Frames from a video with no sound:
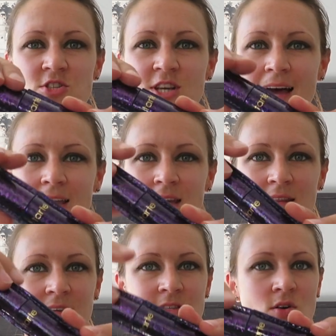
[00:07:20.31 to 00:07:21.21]
jacket
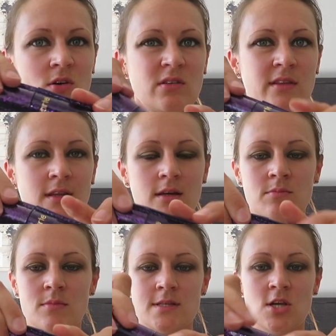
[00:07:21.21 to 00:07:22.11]
that it's got on the
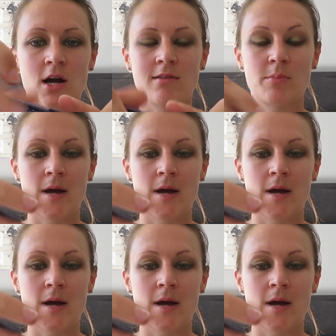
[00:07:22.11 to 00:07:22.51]
mascara,